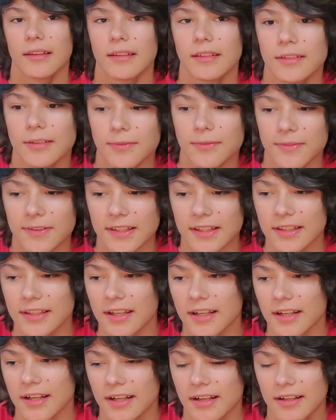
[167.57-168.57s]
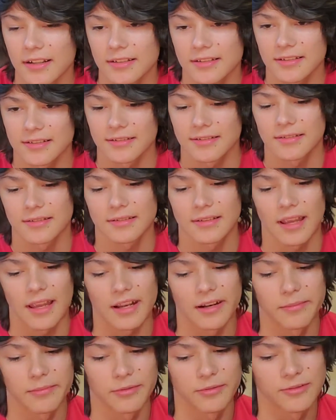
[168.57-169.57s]
to feed their
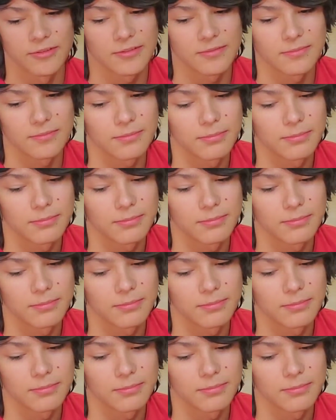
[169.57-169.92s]
animals